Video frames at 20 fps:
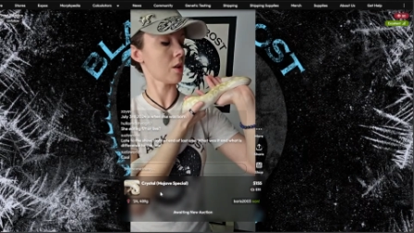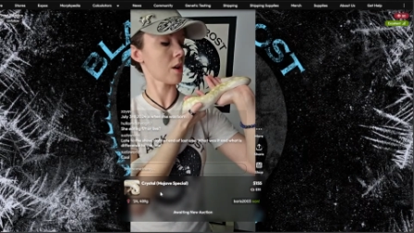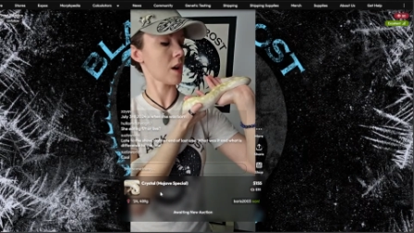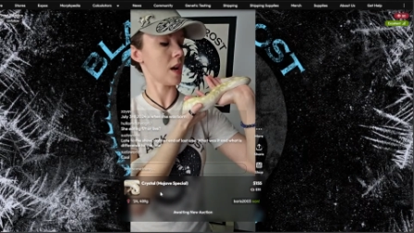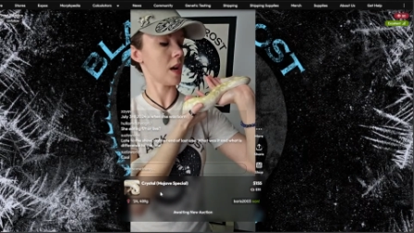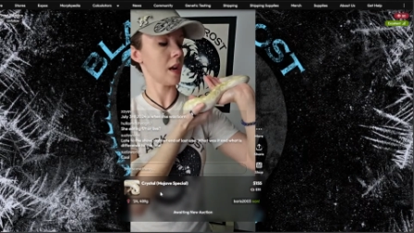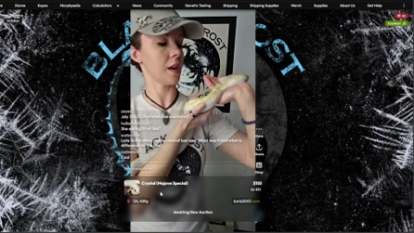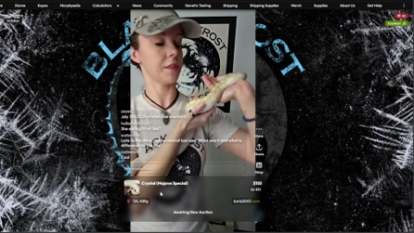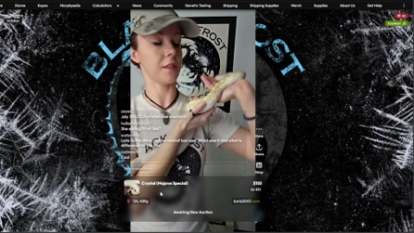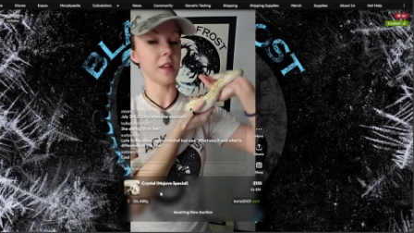
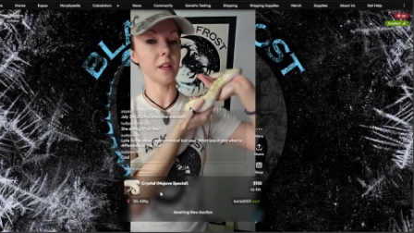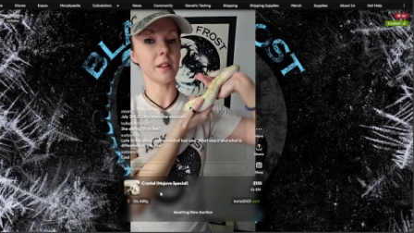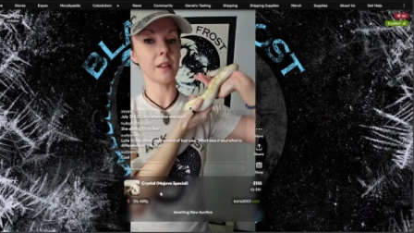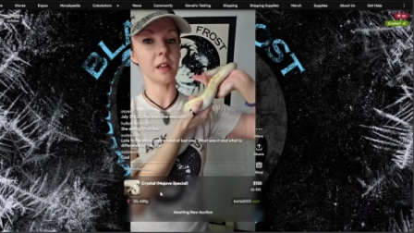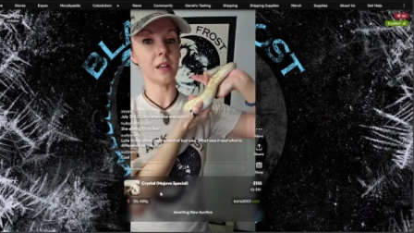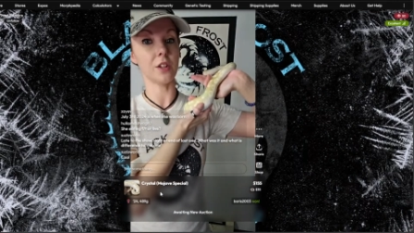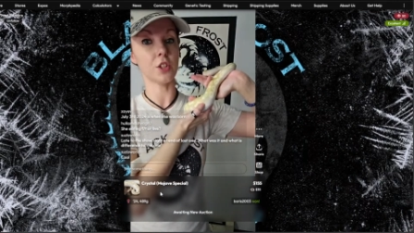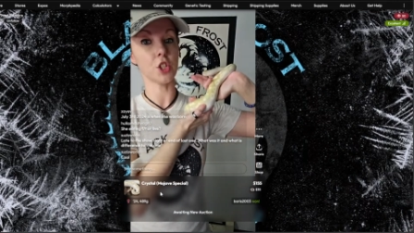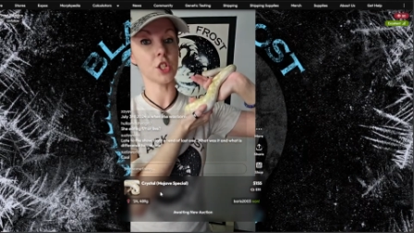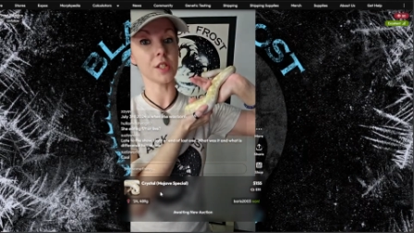
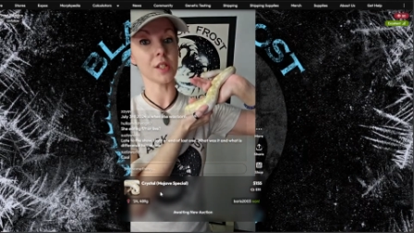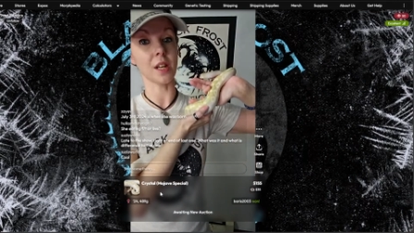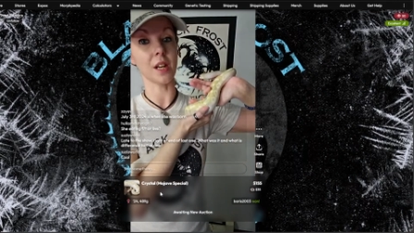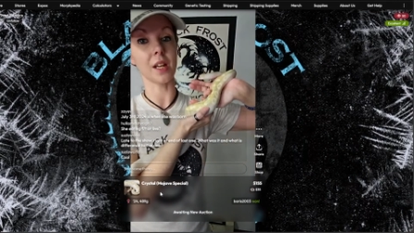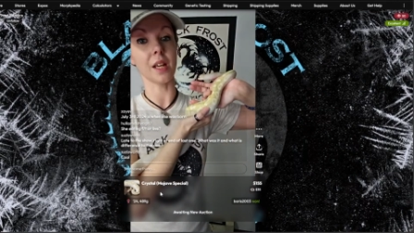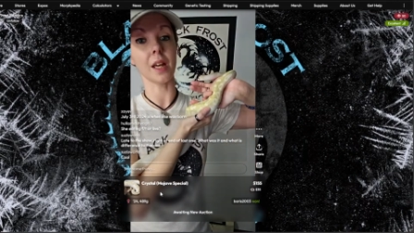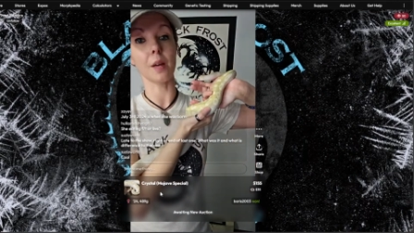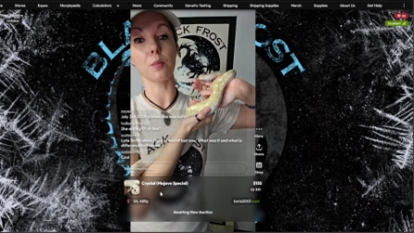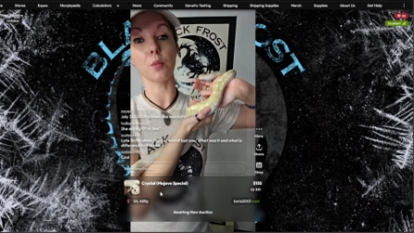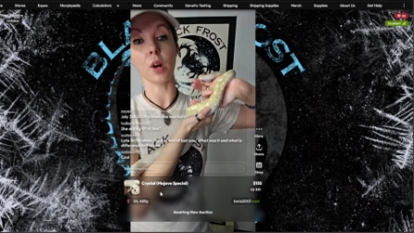and she's going to
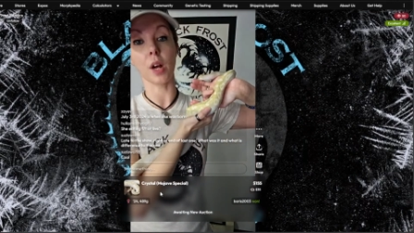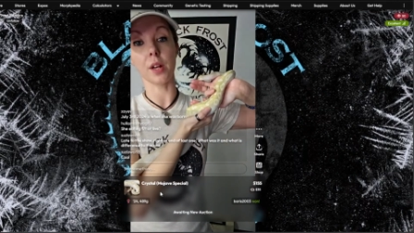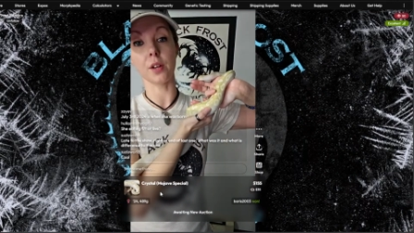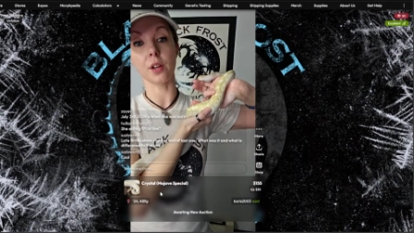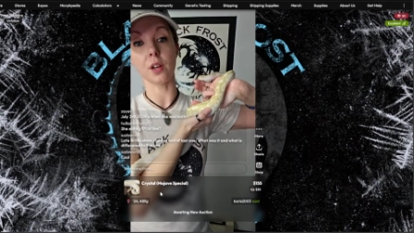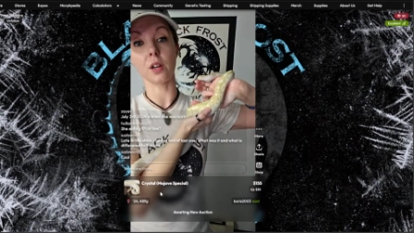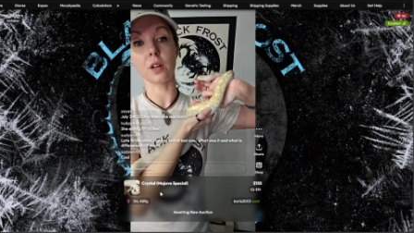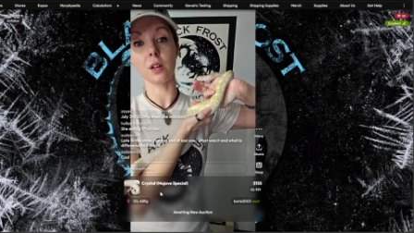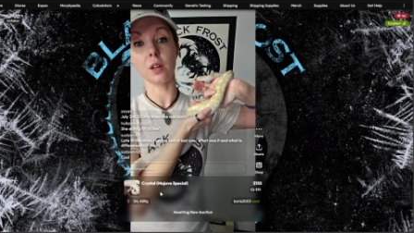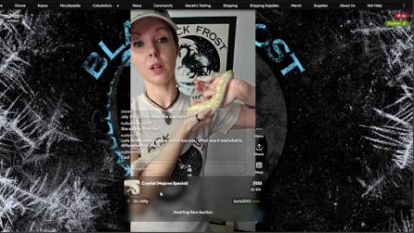get
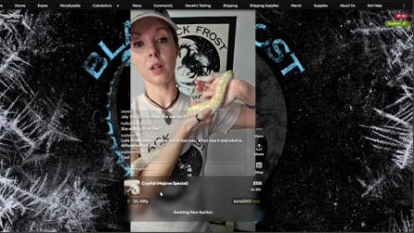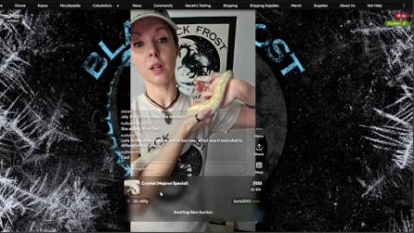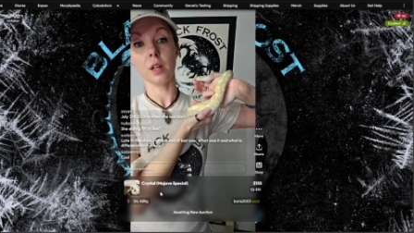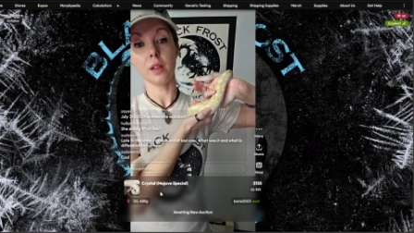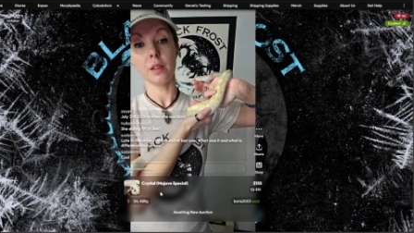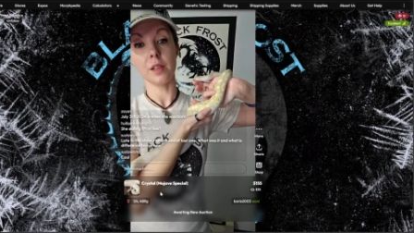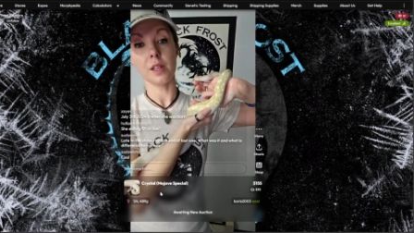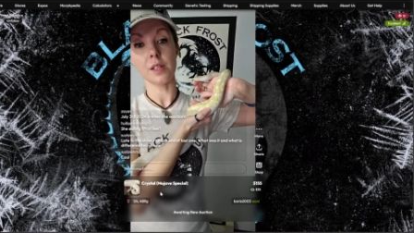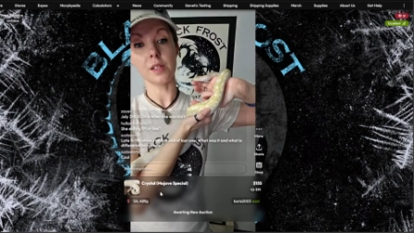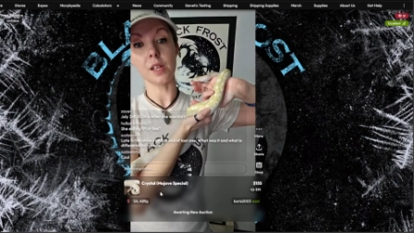brighter.
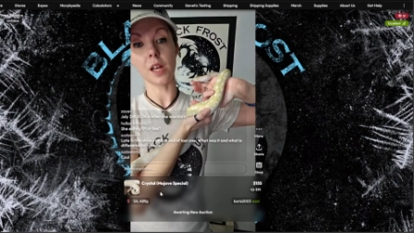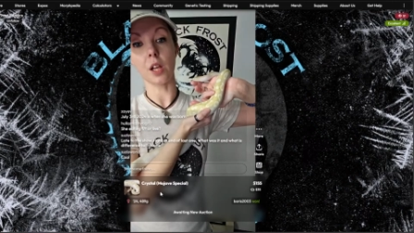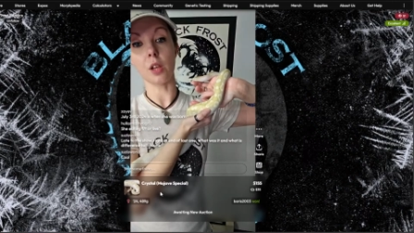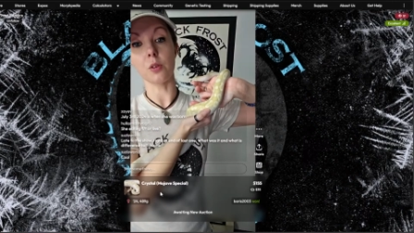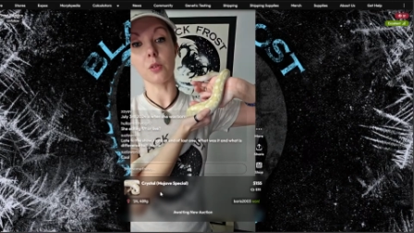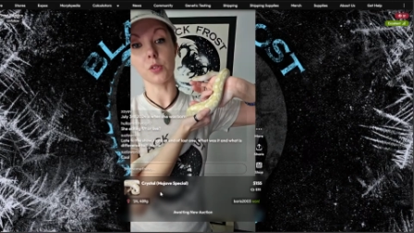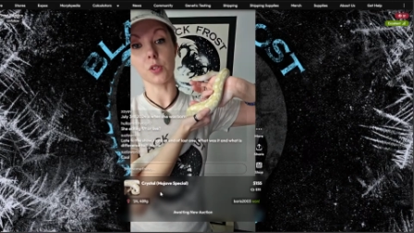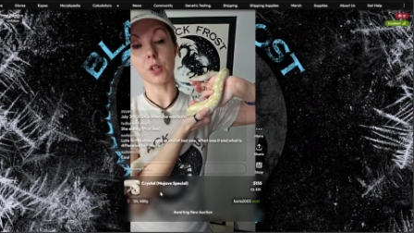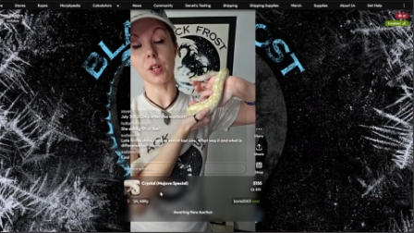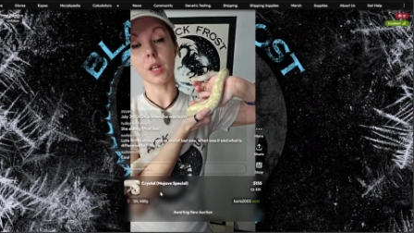These
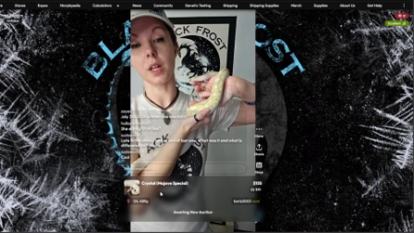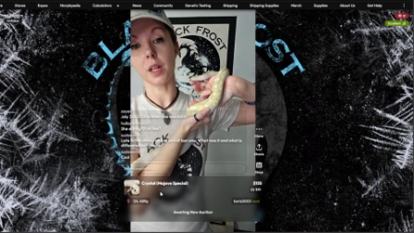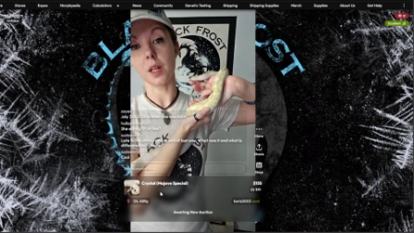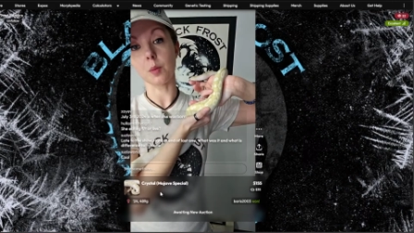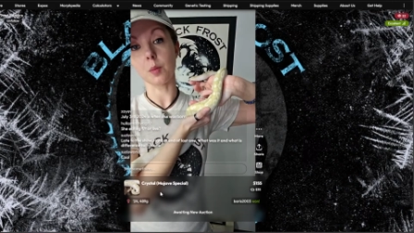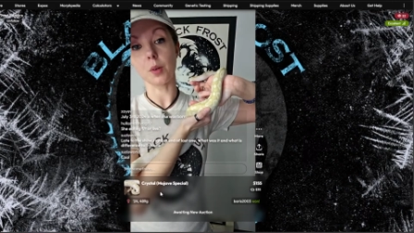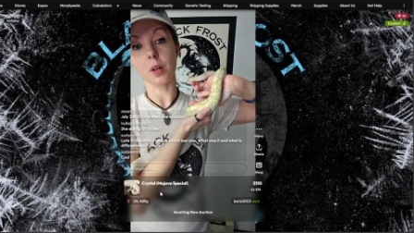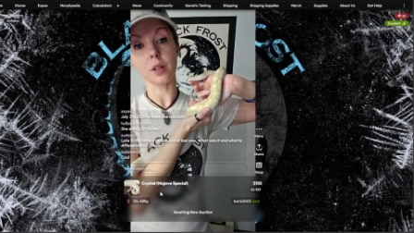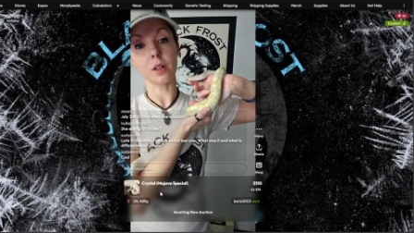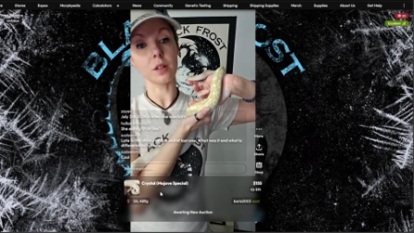yellows are going to get
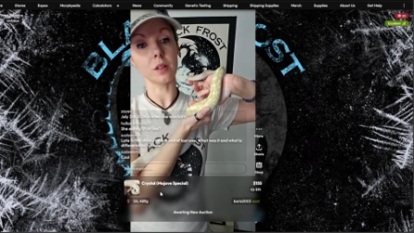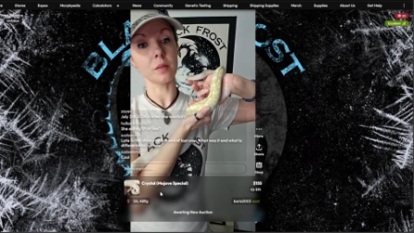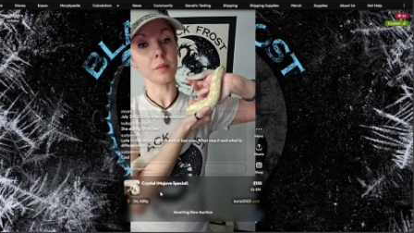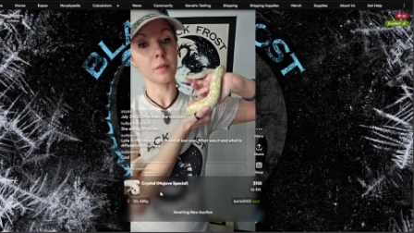brighter.